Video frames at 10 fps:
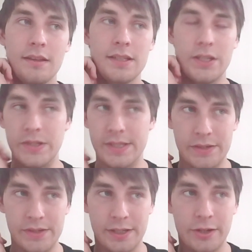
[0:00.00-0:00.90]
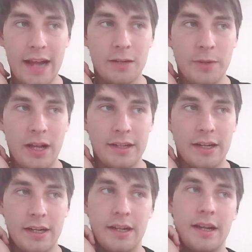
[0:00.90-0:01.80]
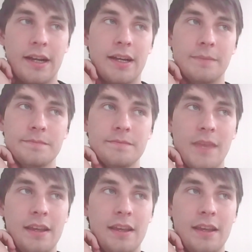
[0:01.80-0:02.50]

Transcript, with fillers: use use a tracker blocker, um,